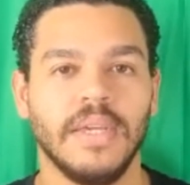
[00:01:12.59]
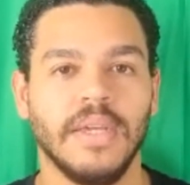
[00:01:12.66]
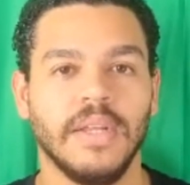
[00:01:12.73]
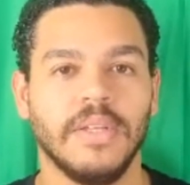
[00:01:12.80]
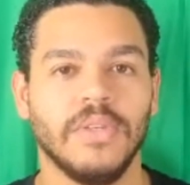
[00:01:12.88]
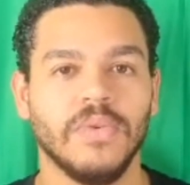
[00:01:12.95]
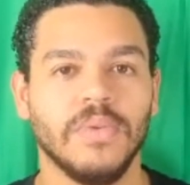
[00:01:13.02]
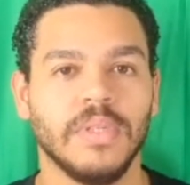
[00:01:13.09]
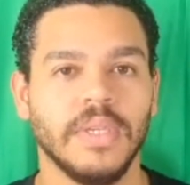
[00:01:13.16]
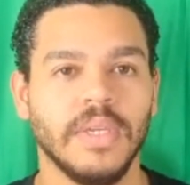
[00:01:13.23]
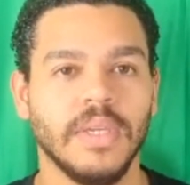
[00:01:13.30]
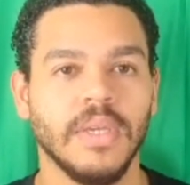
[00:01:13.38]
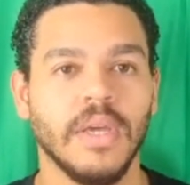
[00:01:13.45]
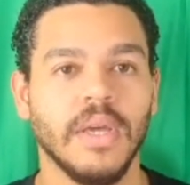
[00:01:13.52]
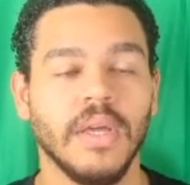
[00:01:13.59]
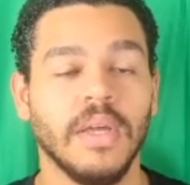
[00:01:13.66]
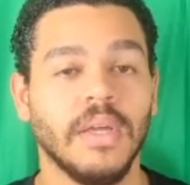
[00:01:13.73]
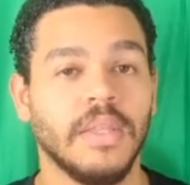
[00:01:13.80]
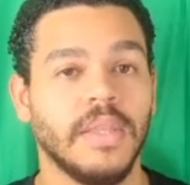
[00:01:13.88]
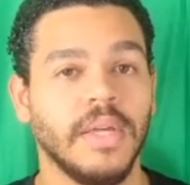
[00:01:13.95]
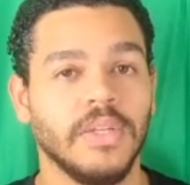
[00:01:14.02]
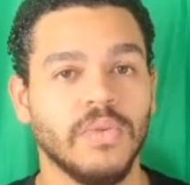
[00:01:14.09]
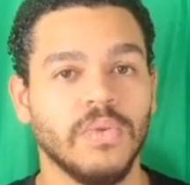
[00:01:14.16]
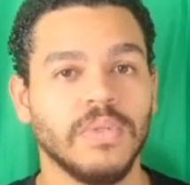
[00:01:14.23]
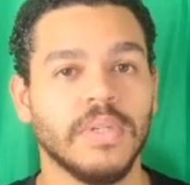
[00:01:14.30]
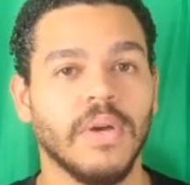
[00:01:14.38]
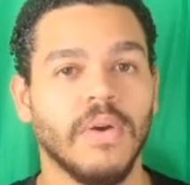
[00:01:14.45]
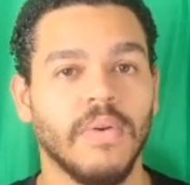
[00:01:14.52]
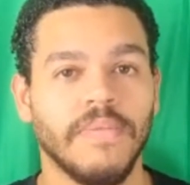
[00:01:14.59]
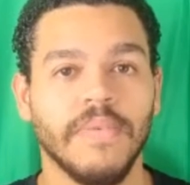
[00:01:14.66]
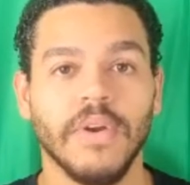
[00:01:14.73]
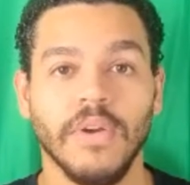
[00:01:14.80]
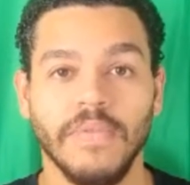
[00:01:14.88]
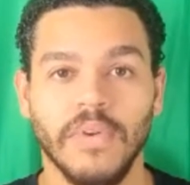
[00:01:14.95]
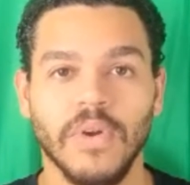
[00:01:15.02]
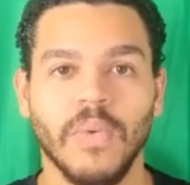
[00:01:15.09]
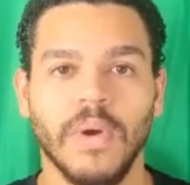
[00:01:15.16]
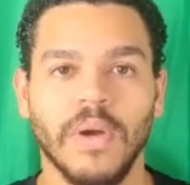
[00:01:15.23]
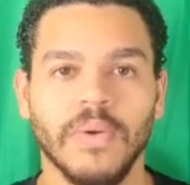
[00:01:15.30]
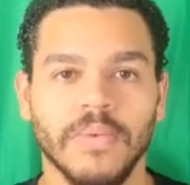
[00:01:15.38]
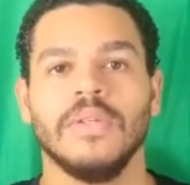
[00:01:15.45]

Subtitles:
and I do see they do sell very, very well.